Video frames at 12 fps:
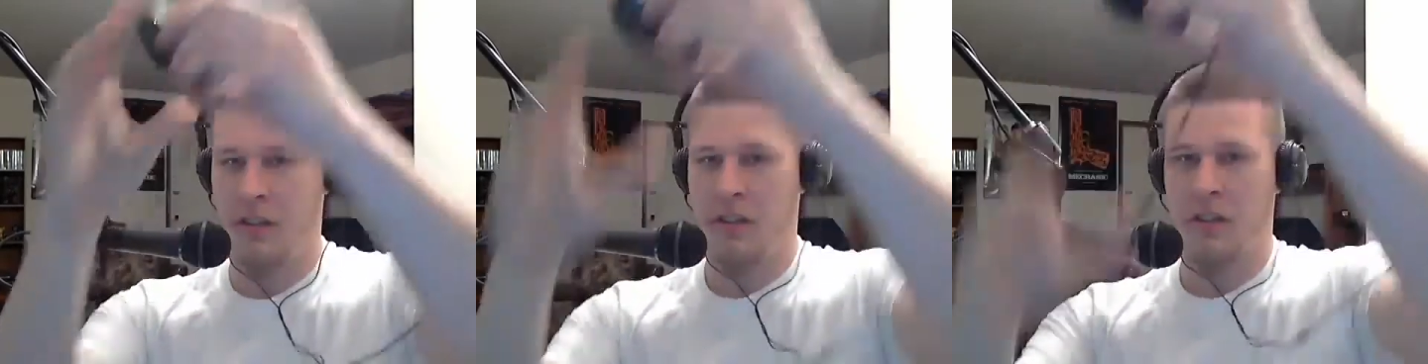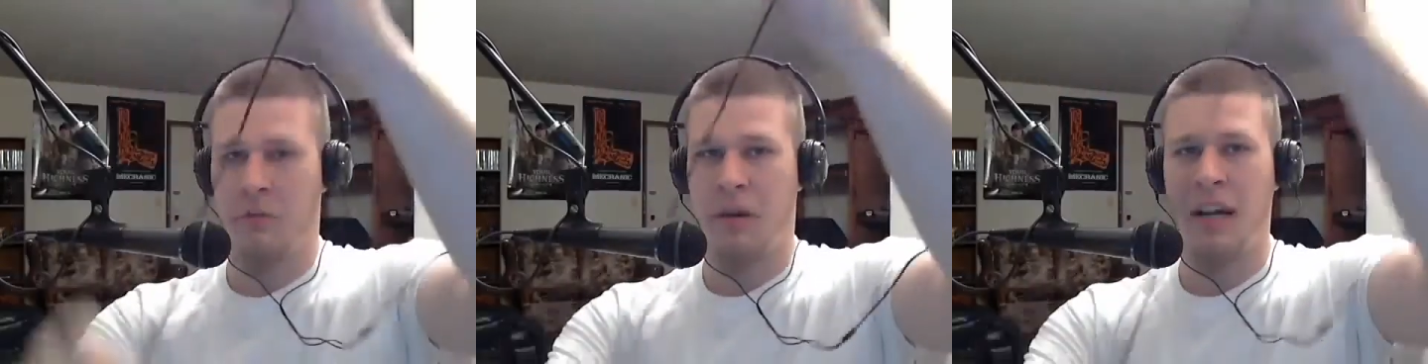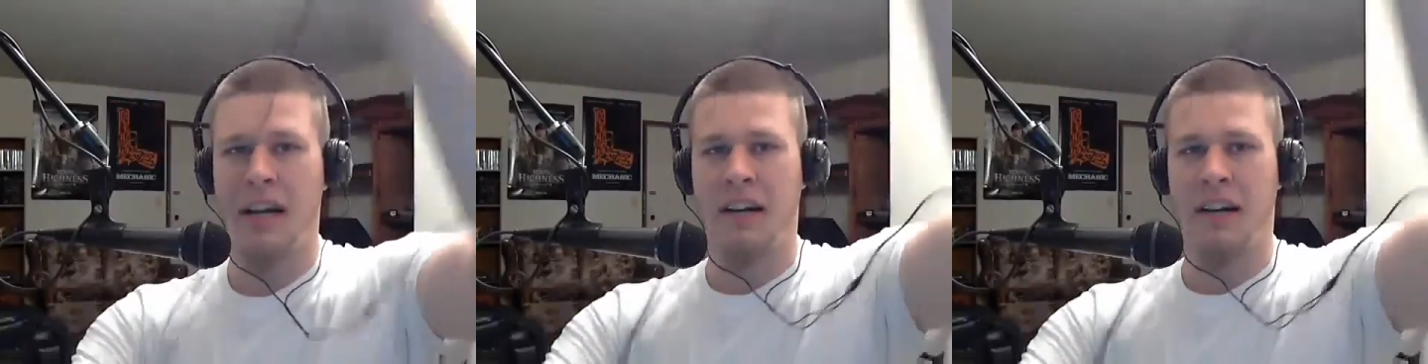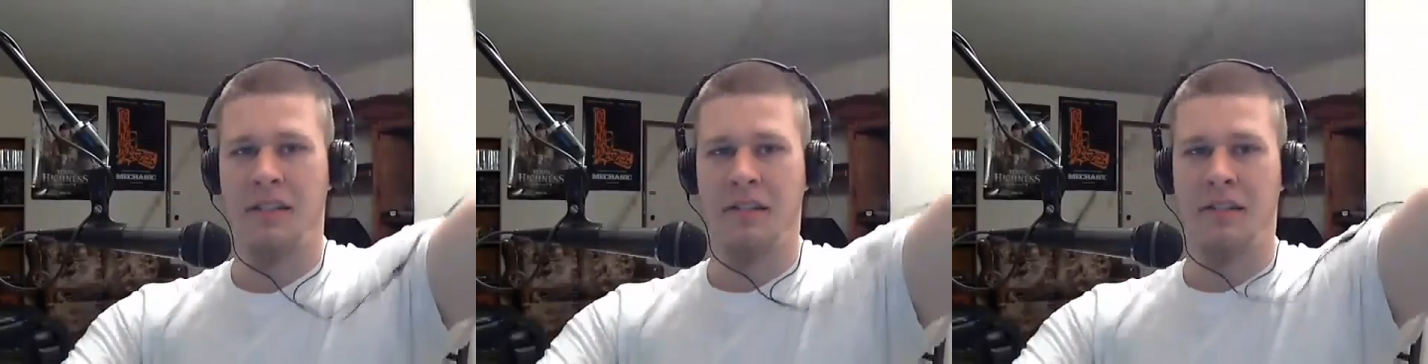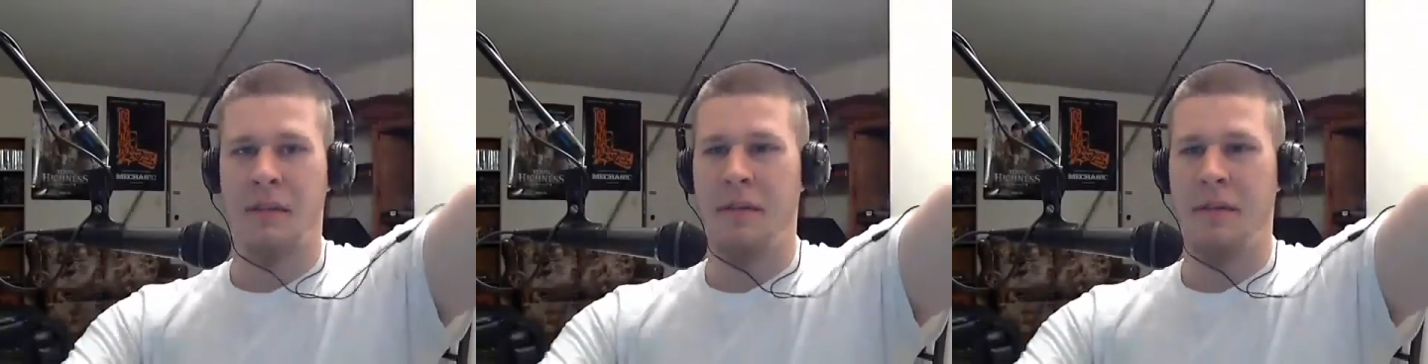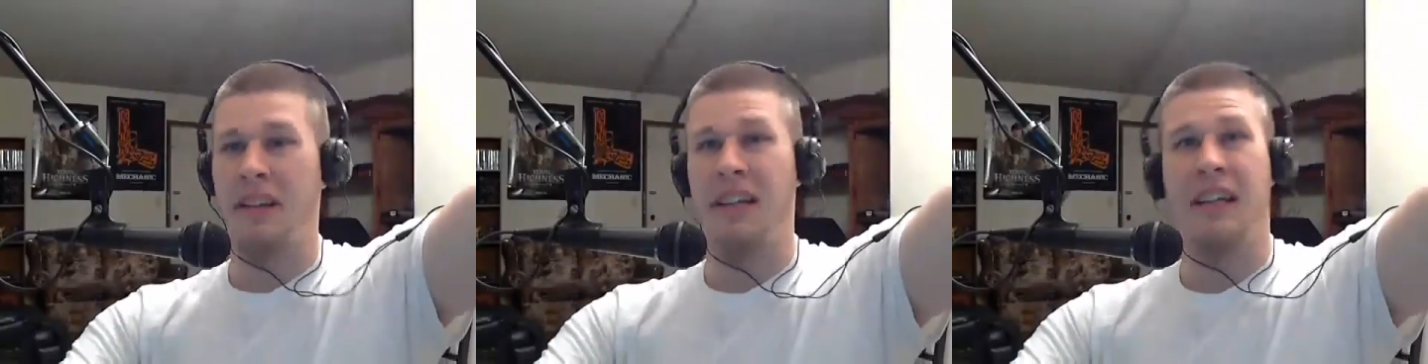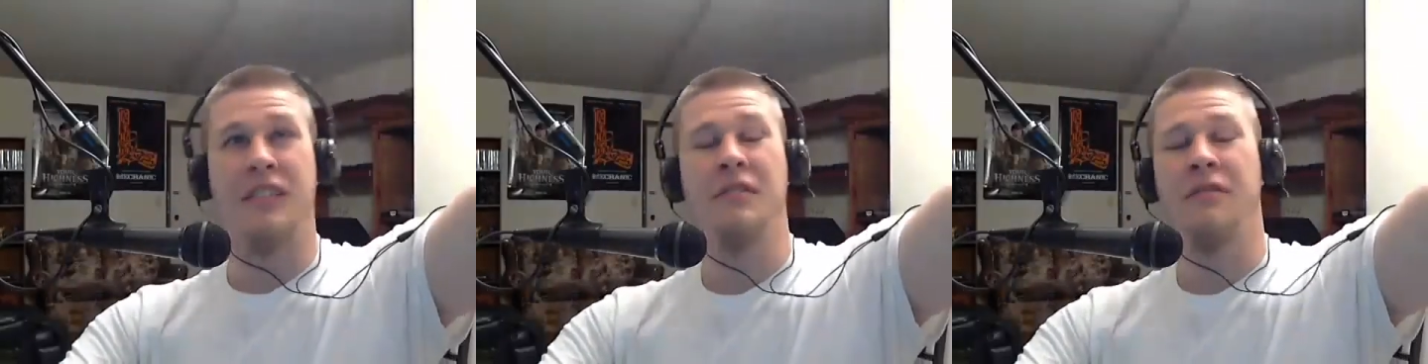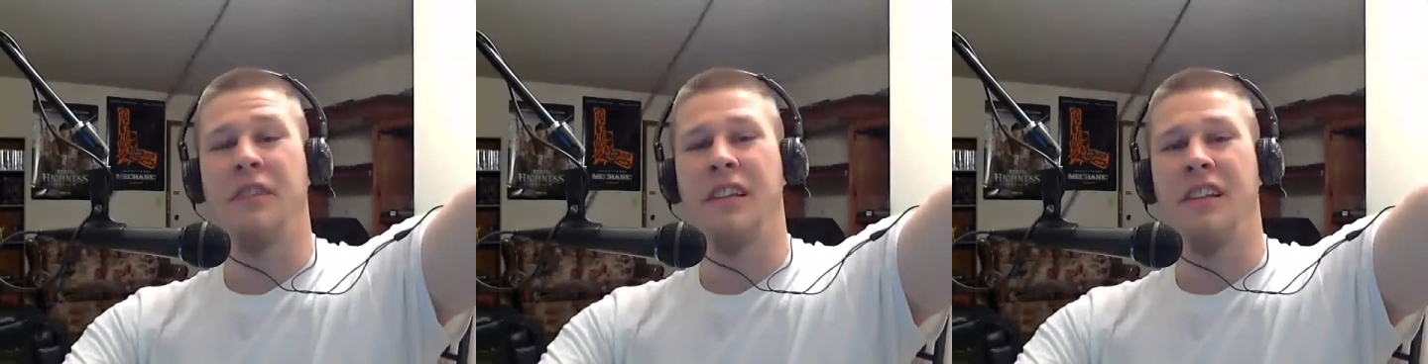the wire is only about like 2
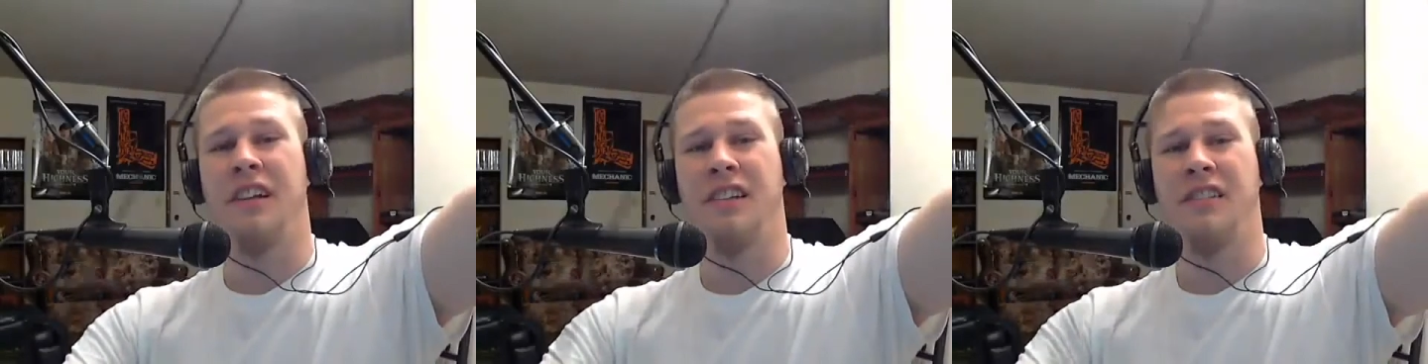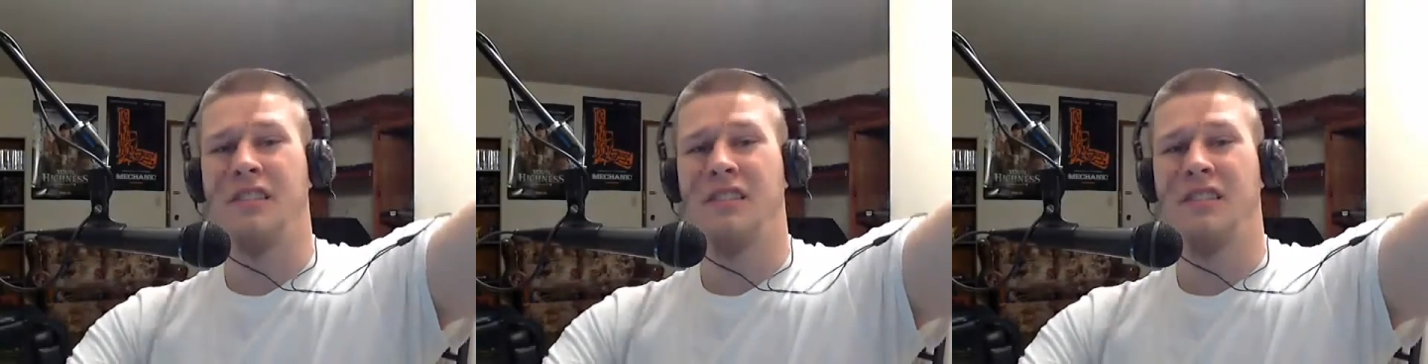feet long,